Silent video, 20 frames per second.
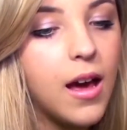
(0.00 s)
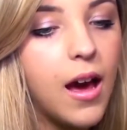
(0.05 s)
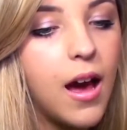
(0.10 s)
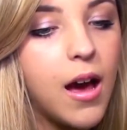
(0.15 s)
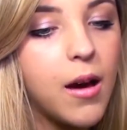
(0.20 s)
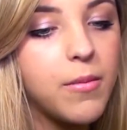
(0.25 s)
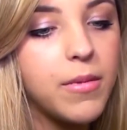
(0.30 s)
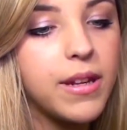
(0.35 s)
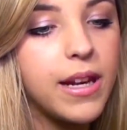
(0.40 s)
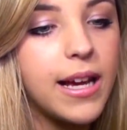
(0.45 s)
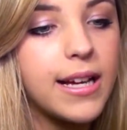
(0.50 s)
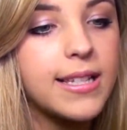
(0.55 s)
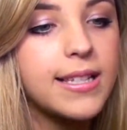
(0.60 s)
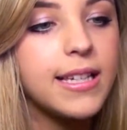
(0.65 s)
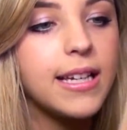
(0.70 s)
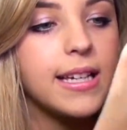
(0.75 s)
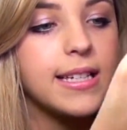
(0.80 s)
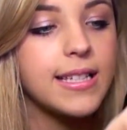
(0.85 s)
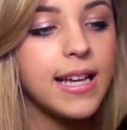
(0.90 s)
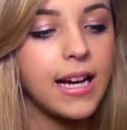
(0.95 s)
The next
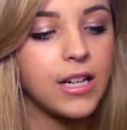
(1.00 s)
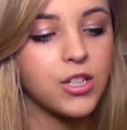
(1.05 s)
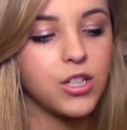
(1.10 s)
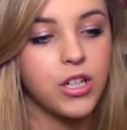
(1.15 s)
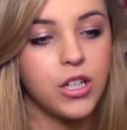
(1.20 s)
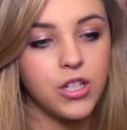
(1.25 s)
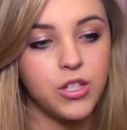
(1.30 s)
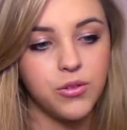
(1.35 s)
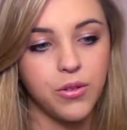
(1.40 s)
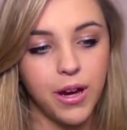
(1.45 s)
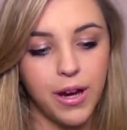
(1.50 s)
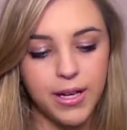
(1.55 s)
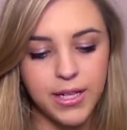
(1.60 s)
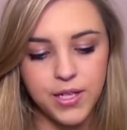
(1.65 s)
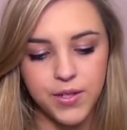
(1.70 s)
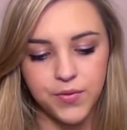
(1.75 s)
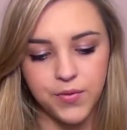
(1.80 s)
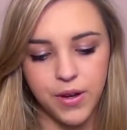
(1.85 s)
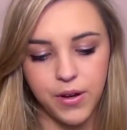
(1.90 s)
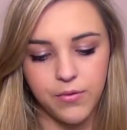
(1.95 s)
thing is actually a
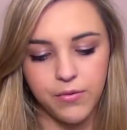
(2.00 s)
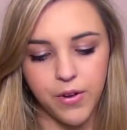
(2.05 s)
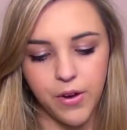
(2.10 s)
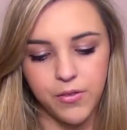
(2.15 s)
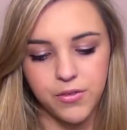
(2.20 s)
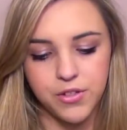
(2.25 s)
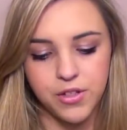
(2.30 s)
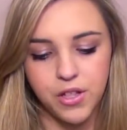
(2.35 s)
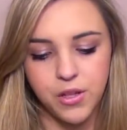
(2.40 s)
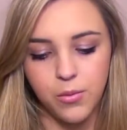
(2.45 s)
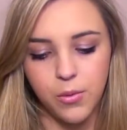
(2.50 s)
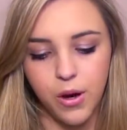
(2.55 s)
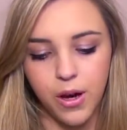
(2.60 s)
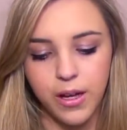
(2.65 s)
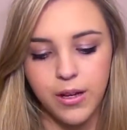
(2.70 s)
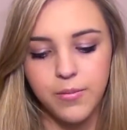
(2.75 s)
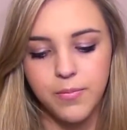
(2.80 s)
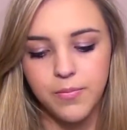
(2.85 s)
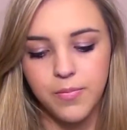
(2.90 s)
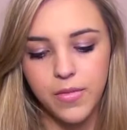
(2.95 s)
dress from Forever
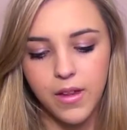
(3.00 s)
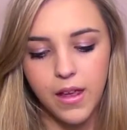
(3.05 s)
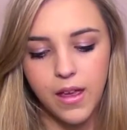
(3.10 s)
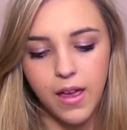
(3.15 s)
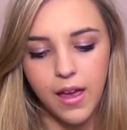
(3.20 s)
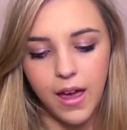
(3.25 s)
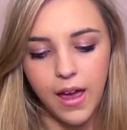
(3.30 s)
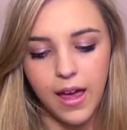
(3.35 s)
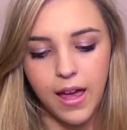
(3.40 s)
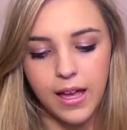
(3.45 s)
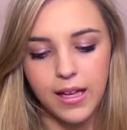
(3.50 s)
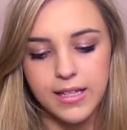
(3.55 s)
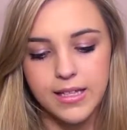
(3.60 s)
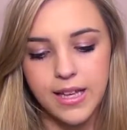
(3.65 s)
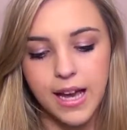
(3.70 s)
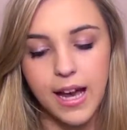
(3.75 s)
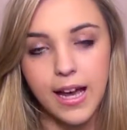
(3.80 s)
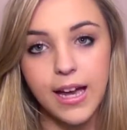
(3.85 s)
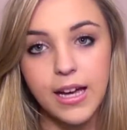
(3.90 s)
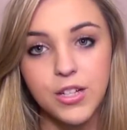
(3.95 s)
21. And
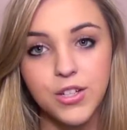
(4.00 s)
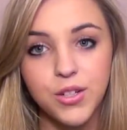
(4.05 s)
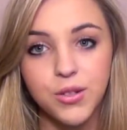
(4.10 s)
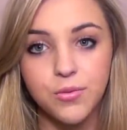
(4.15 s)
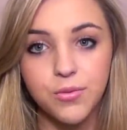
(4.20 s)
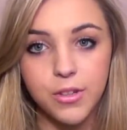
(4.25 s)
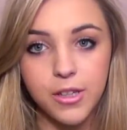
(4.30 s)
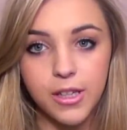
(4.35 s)
I actually